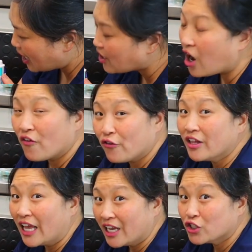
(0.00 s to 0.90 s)
and offer
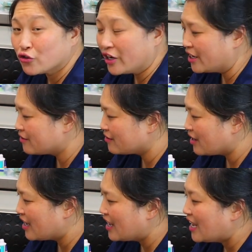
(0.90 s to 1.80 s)
it like a treat.
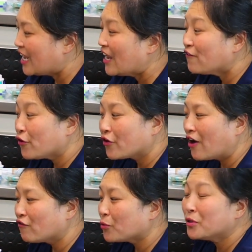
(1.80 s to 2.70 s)
If they're
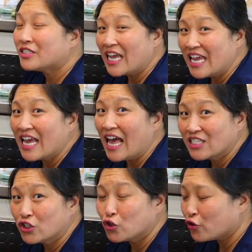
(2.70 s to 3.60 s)
comfortable taking it
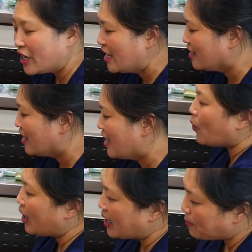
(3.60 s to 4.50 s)
as a treat,
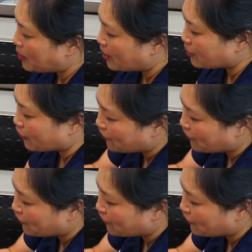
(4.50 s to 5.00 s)
go ahead and put it on your